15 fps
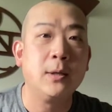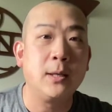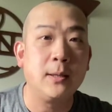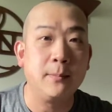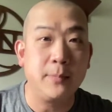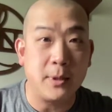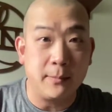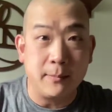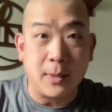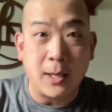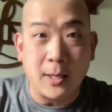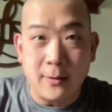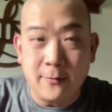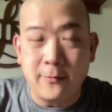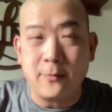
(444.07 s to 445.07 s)
and being
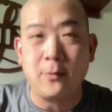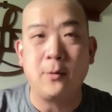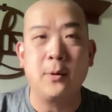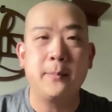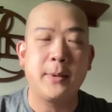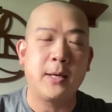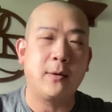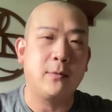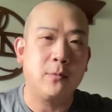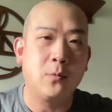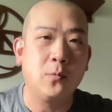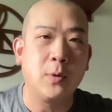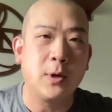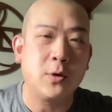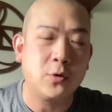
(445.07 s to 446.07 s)
mindful about
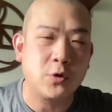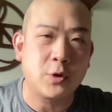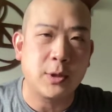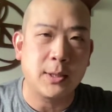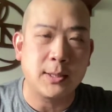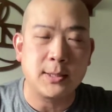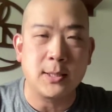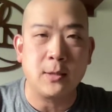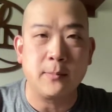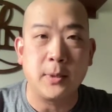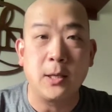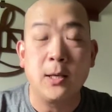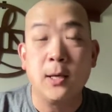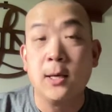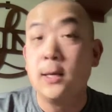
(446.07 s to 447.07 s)
what you're trying to tell
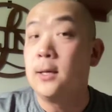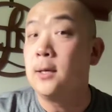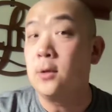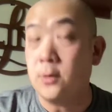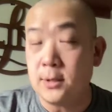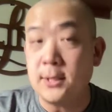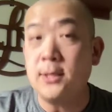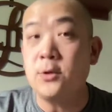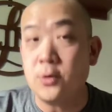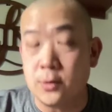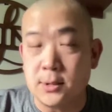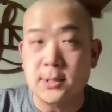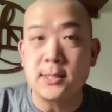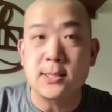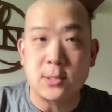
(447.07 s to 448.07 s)
me. Your
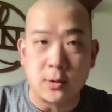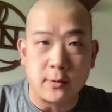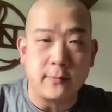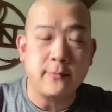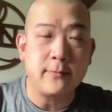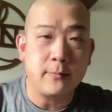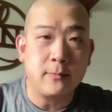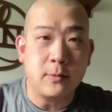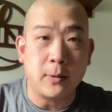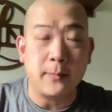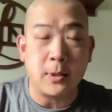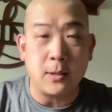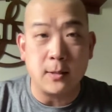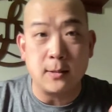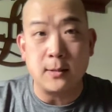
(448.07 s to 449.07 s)
teachers deserve I
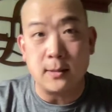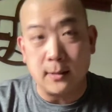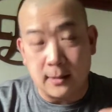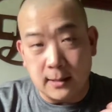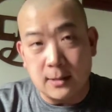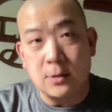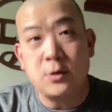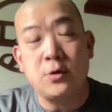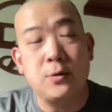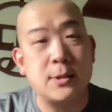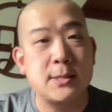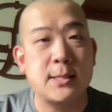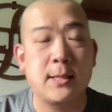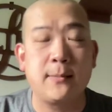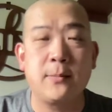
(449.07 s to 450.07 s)
mean, uh, need to do
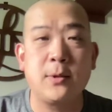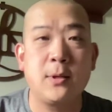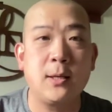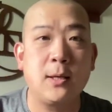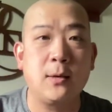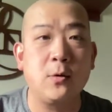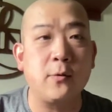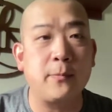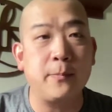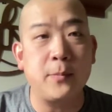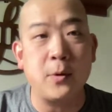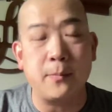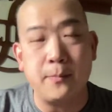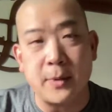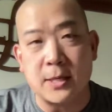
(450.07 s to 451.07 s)
the same thing. Your
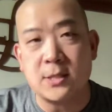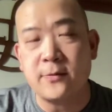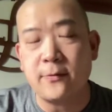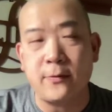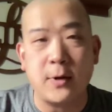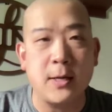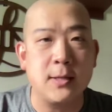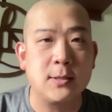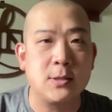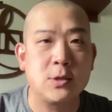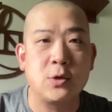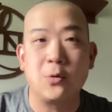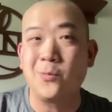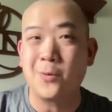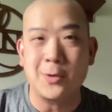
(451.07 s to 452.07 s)
your best
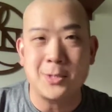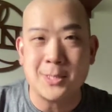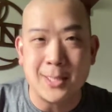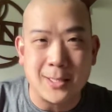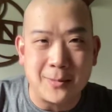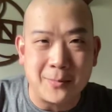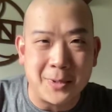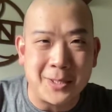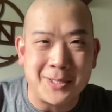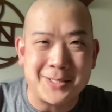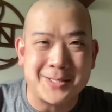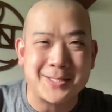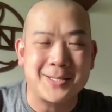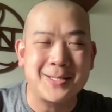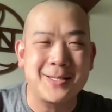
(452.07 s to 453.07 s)
friends, your worst
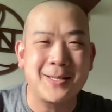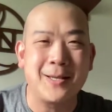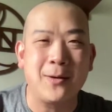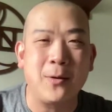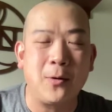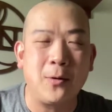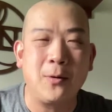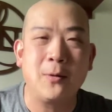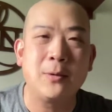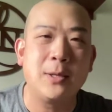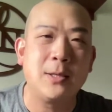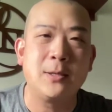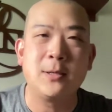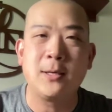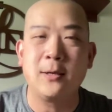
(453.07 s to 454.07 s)
enemies, they all
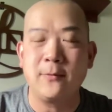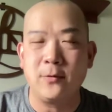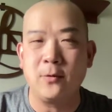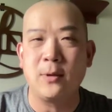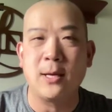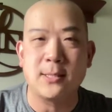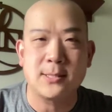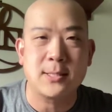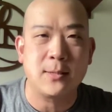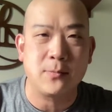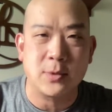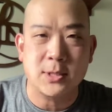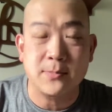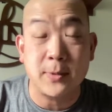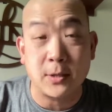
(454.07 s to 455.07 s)
need to give you that
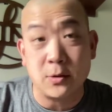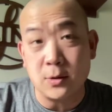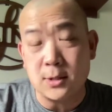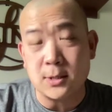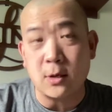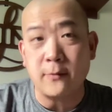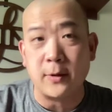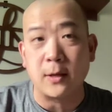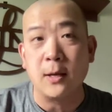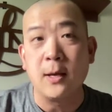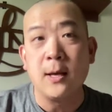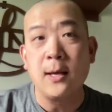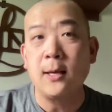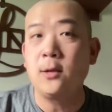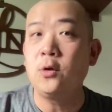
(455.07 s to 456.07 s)
same respect. You deserve it,
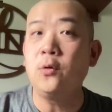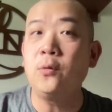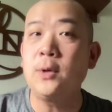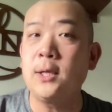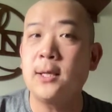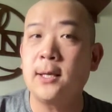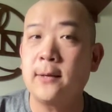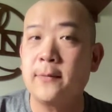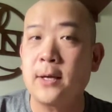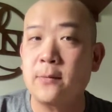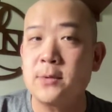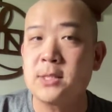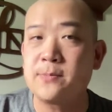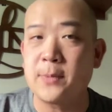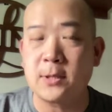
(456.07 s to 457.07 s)
and you need to give that
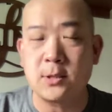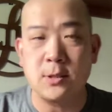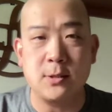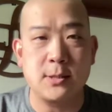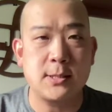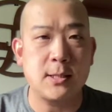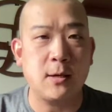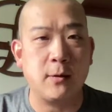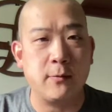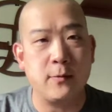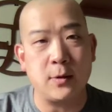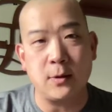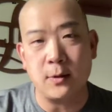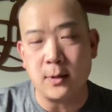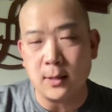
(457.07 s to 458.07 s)
respect to yourself.
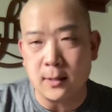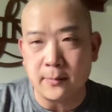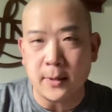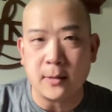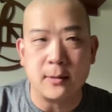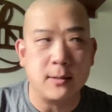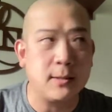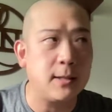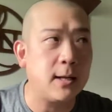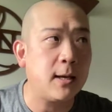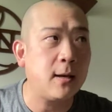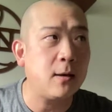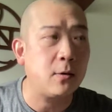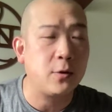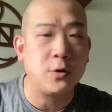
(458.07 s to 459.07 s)
When you think about the
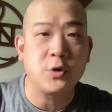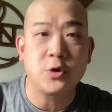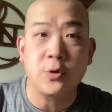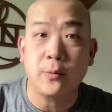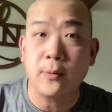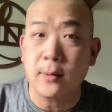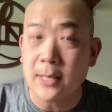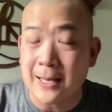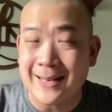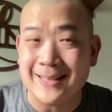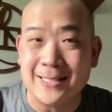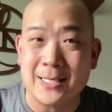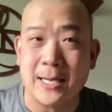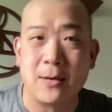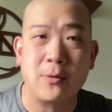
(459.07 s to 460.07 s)
day, are you showing that
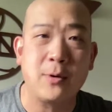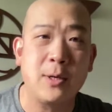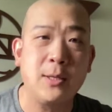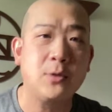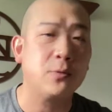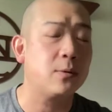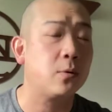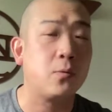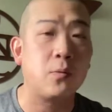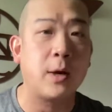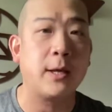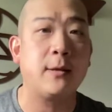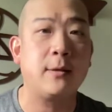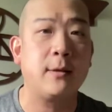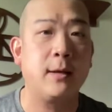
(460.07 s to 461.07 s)
integrity, doing the
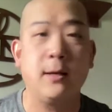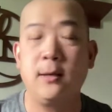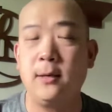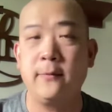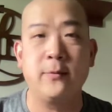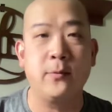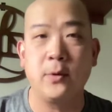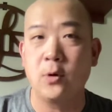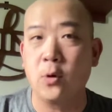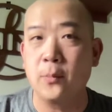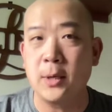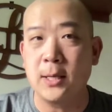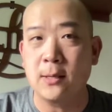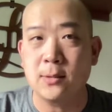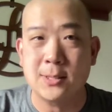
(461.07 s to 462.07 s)
right thing even when
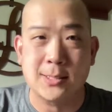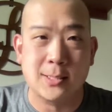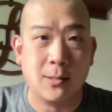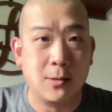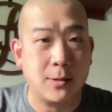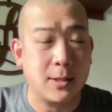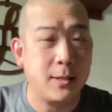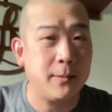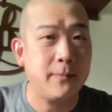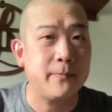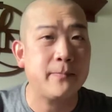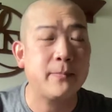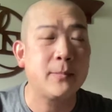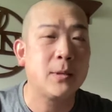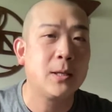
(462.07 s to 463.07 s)
nobody else is looking,
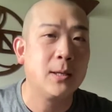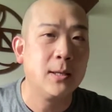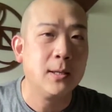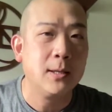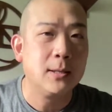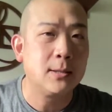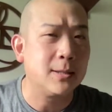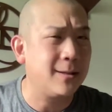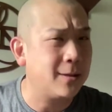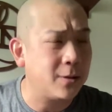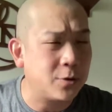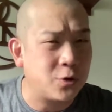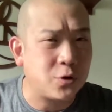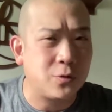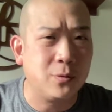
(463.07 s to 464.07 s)
telling
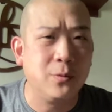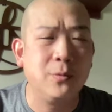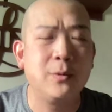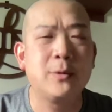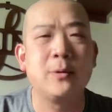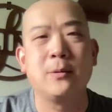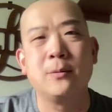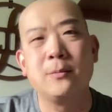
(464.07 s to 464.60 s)
the truth,